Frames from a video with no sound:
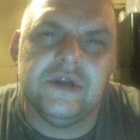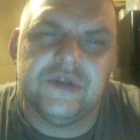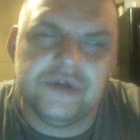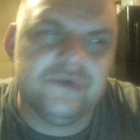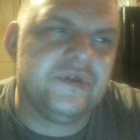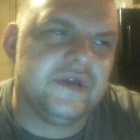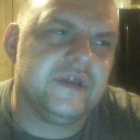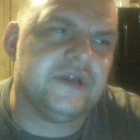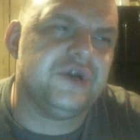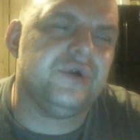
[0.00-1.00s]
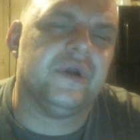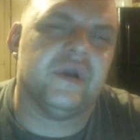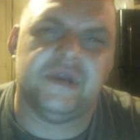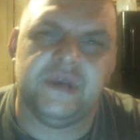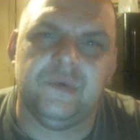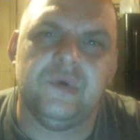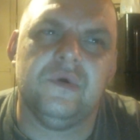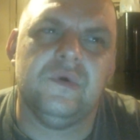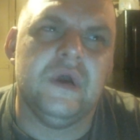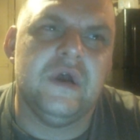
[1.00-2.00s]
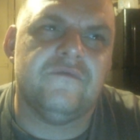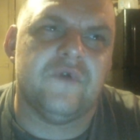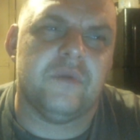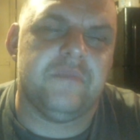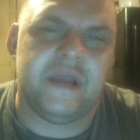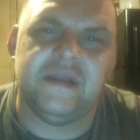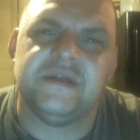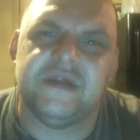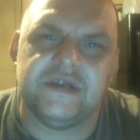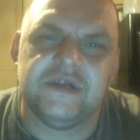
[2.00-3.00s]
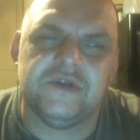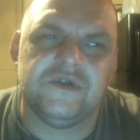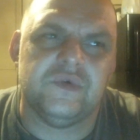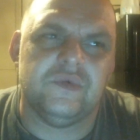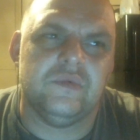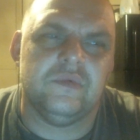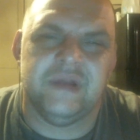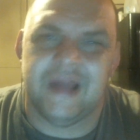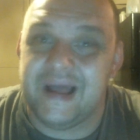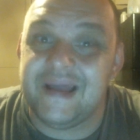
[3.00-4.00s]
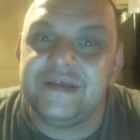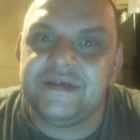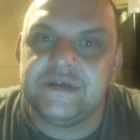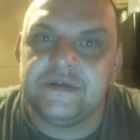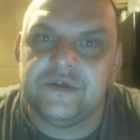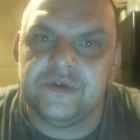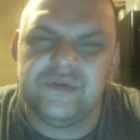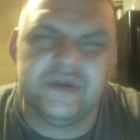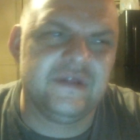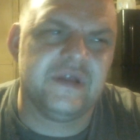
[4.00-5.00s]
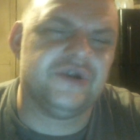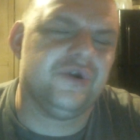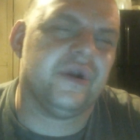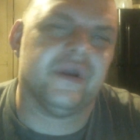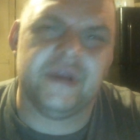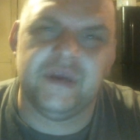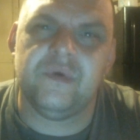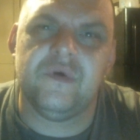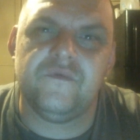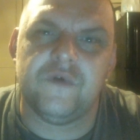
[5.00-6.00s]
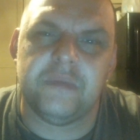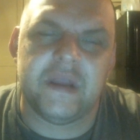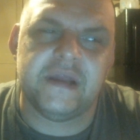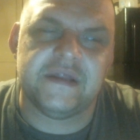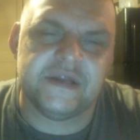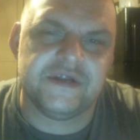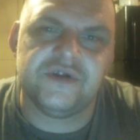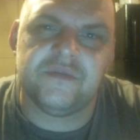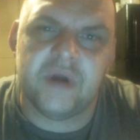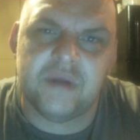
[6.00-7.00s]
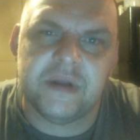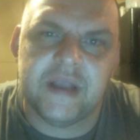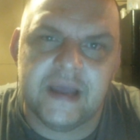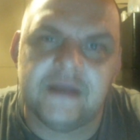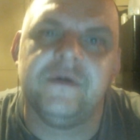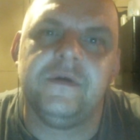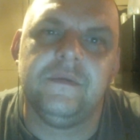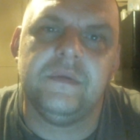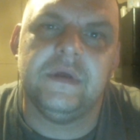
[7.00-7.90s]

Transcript: Do you think that you're a hero for paying attention to lies? Do you think that you're a hero for paying attention to propaganda?